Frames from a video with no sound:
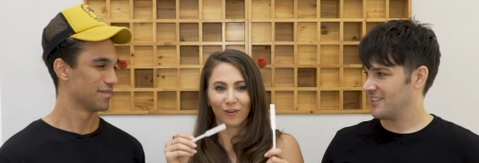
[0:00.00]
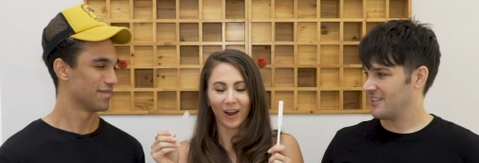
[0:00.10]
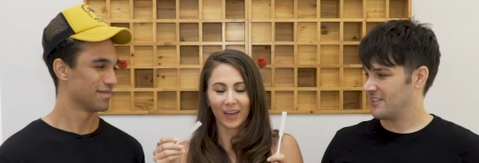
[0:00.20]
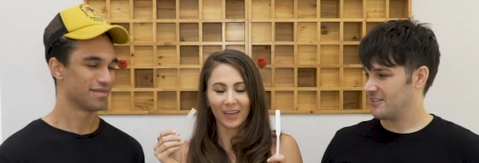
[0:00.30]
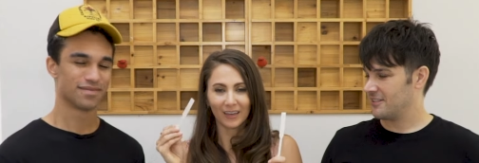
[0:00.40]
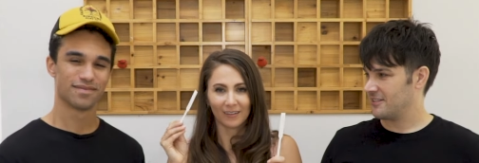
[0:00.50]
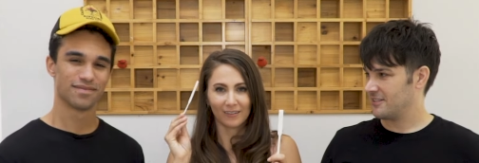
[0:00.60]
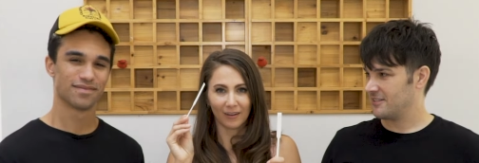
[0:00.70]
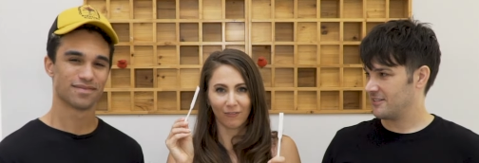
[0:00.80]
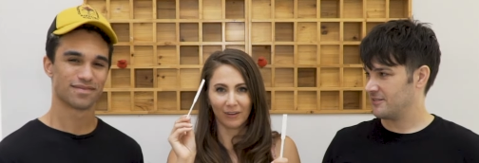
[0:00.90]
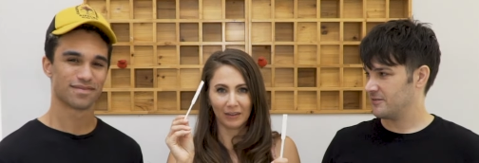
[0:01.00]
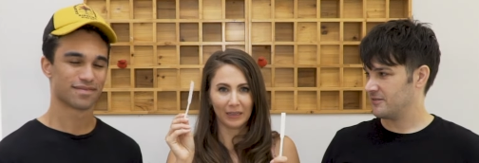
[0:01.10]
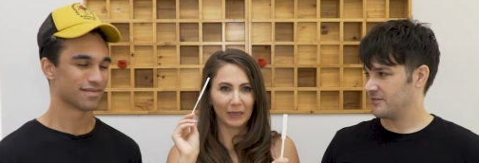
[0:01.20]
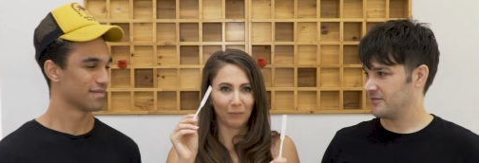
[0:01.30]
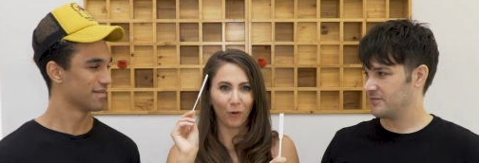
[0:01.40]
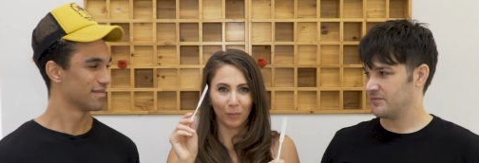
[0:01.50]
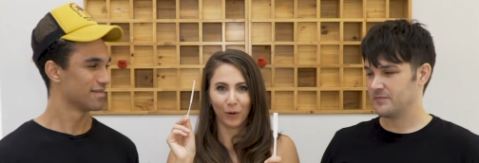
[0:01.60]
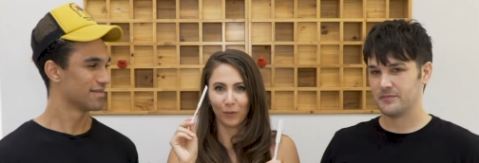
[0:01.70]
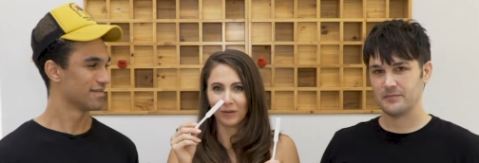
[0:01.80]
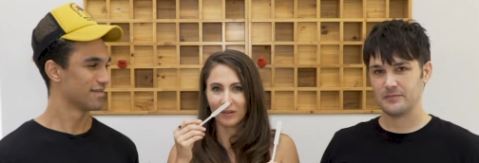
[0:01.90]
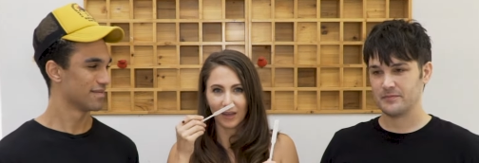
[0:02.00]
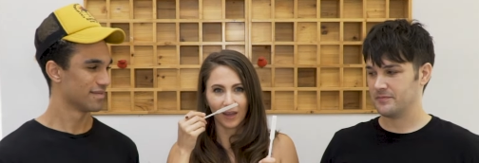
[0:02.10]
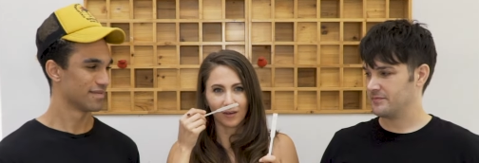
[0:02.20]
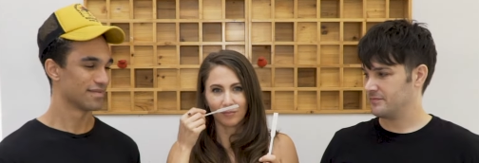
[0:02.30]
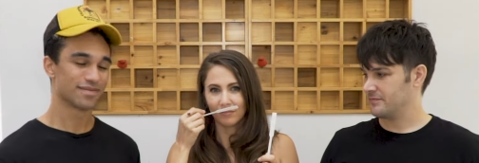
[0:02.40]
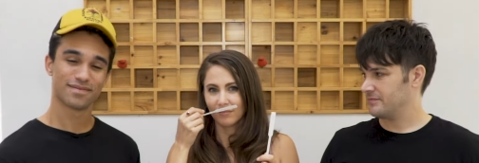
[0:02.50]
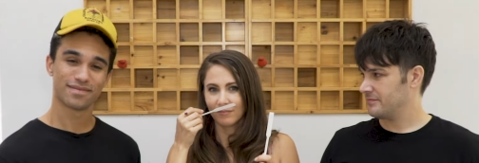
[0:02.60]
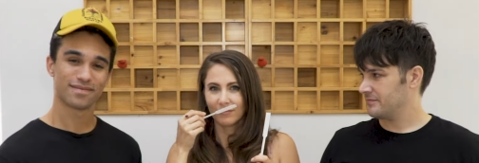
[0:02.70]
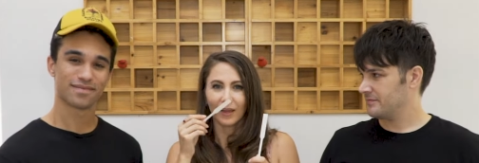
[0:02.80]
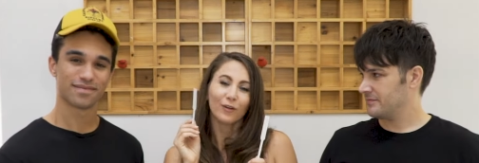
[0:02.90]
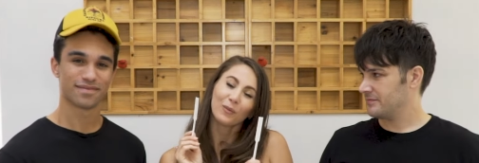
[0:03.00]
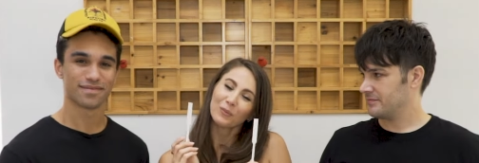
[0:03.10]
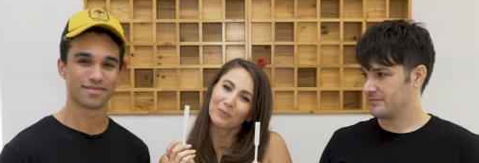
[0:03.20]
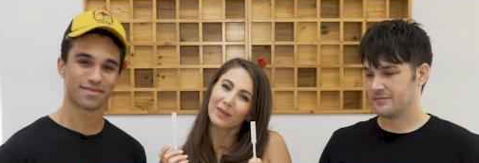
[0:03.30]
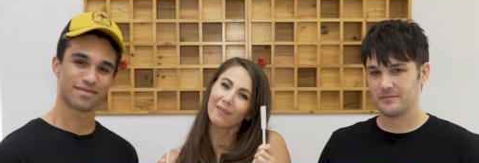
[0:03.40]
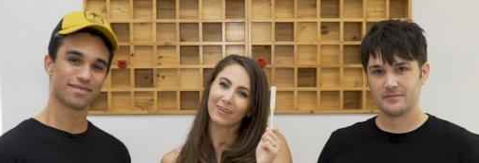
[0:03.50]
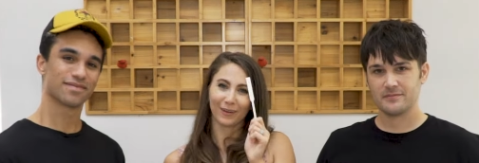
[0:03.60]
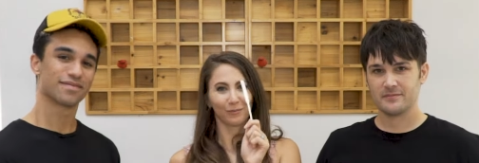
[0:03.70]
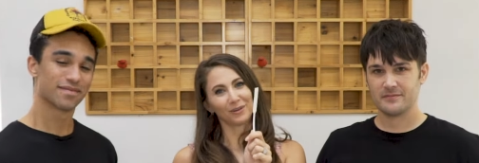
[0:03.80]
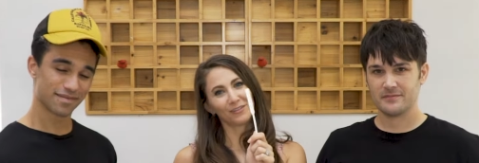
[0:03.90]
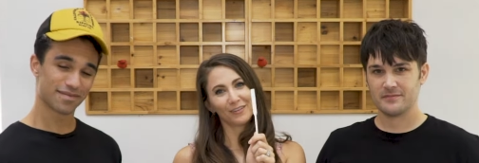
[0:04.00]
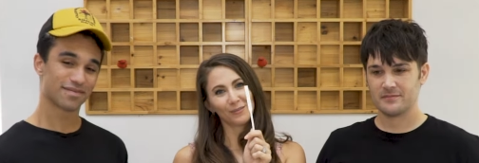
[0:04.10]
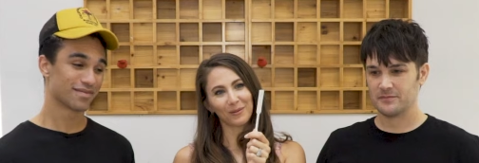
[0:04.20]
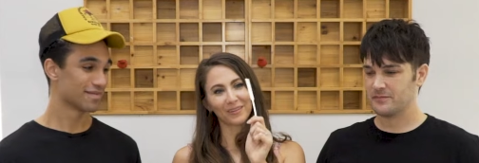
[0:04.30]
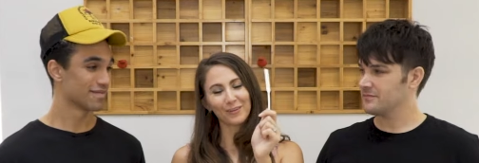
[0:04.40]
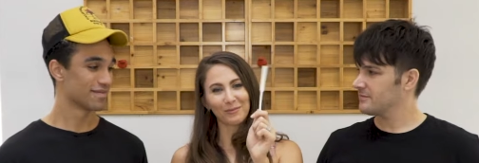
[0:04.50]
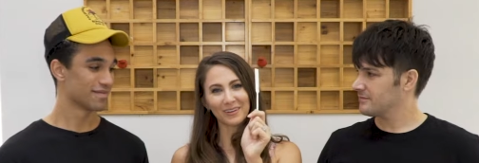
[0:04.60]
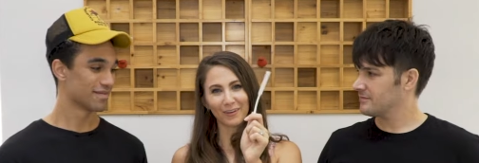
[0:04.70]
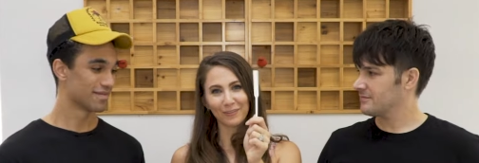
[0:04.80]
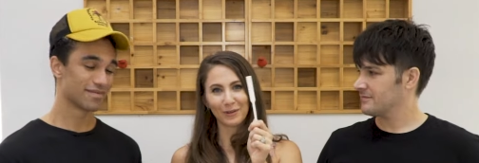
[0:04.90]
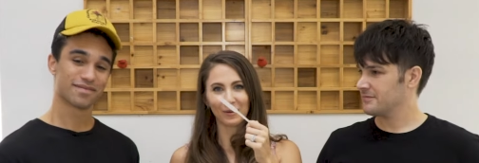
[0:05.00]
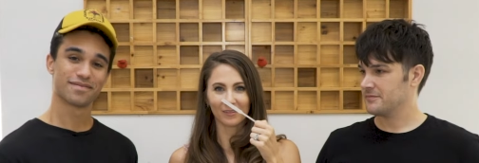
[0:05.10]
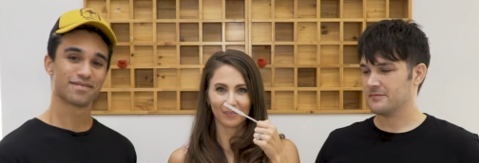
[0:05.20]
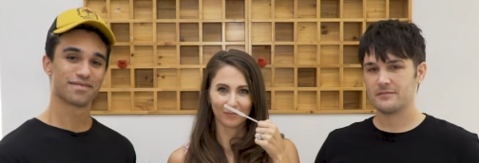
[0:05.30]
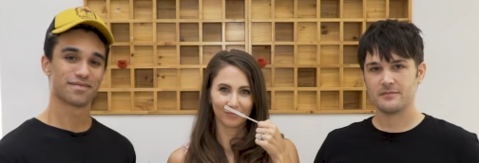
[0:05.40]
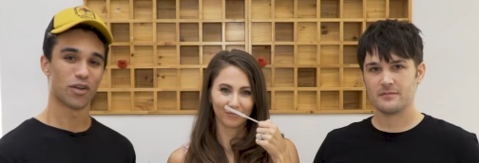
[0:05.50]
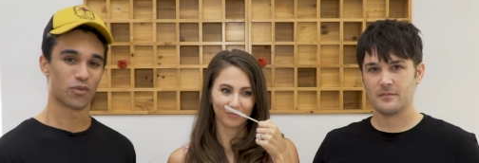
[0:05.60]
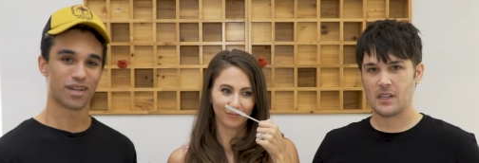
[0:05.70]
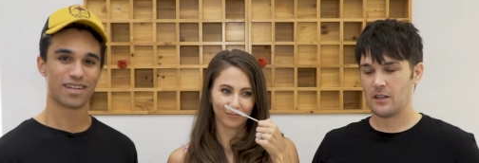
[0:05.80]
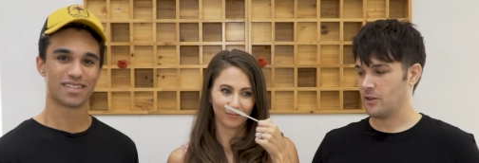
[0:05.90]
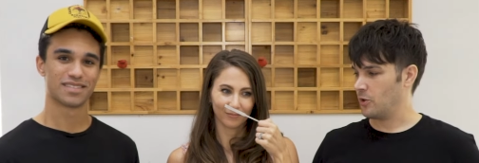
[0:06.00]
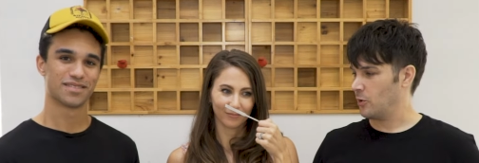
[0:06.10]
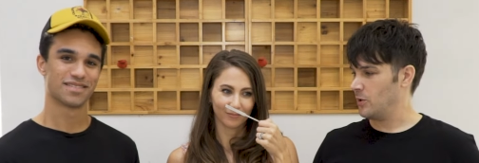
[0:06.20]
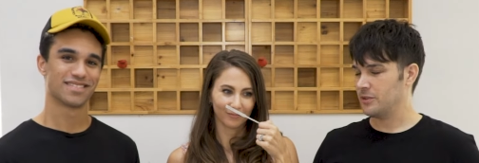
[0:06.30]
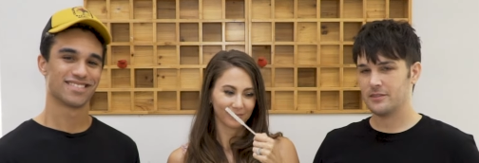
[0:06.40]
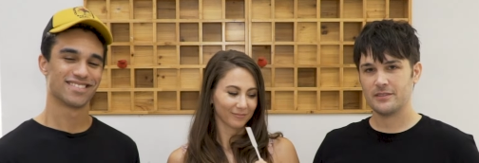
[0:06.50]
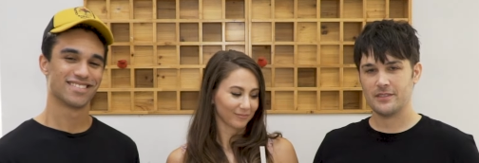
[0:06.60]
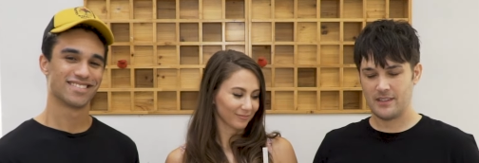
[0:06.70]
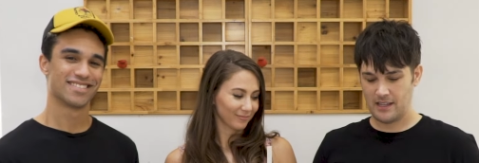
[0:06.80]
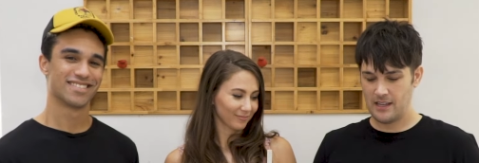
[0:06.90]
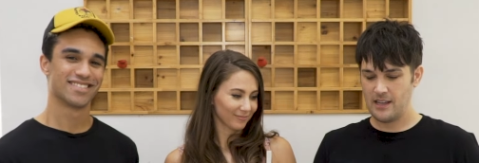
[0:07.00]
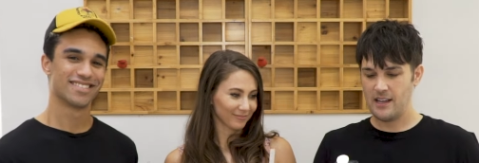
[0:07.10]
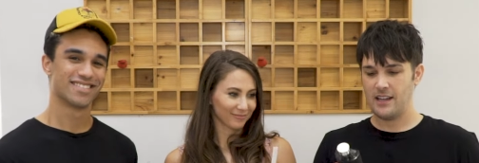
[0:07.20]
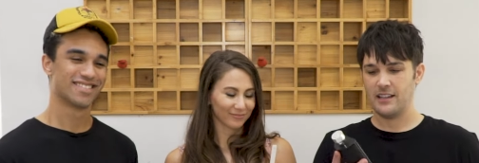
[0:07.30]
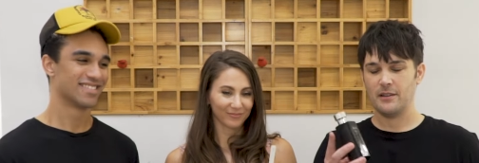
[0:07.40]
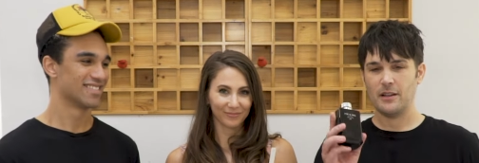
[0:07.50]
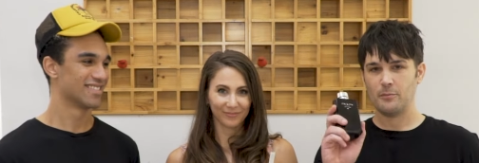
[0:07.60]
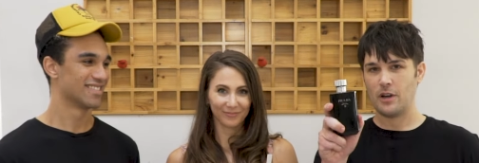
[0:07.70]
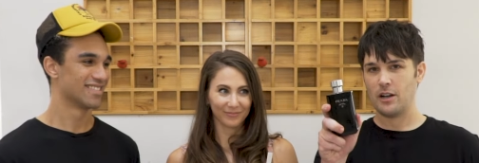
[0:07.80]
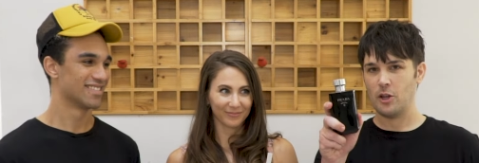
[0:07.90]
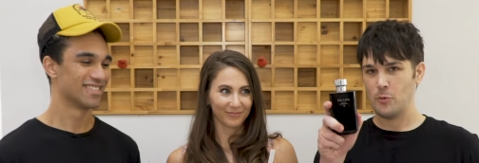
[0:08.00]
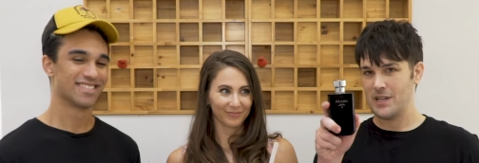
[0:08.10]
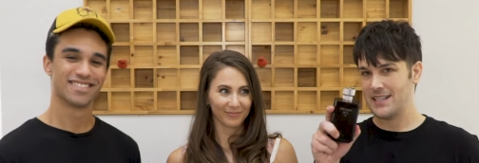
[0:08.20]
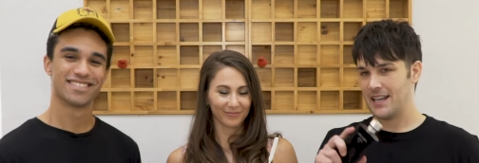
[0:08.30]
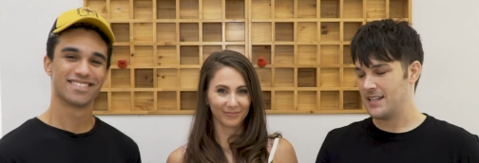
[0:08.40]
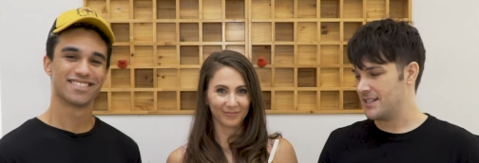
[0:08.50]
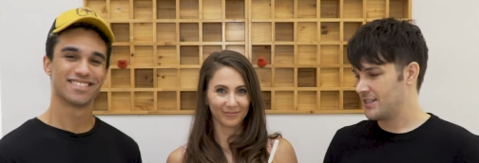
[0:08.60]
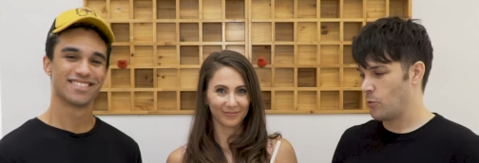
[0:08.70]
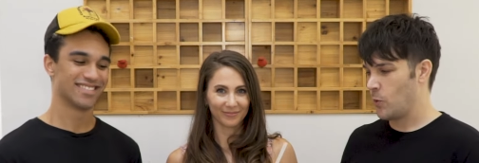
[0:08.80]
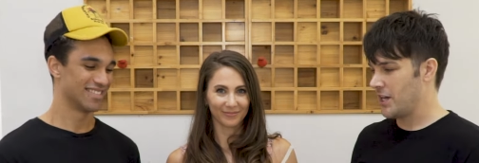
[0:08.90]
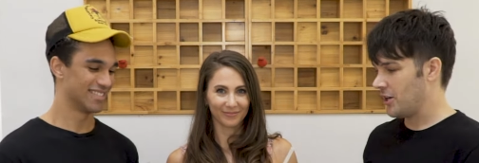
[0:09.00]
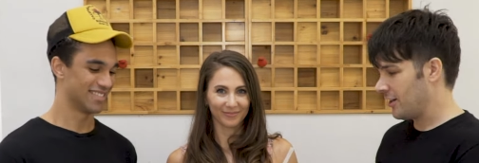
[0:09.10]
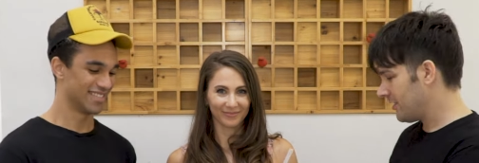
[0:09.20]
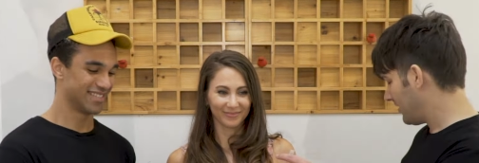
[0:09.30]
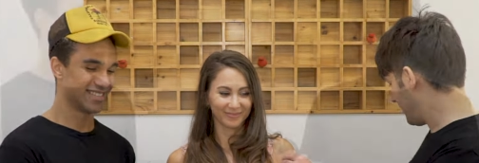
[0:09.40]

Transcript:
Speaker 1: drying, it's definitely more potent and I don't love it as much as this one. This one definitely wins.
Speaker 2: Okay, cool. Prada Intense winner.